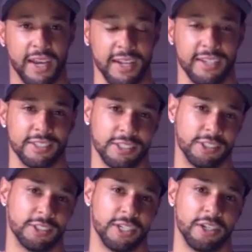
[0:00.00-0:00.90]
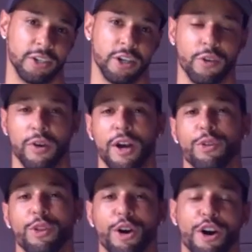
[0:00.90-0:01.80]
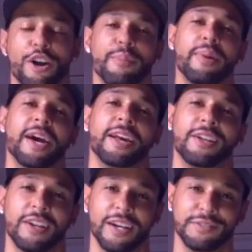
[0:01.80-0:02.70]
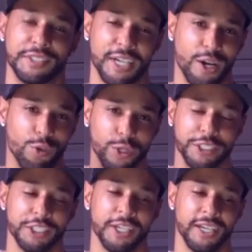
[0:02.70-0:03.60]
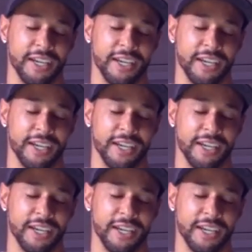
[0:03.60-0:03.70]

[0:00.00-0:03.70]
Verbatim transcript: And this is centered around the automatic lifestyle, which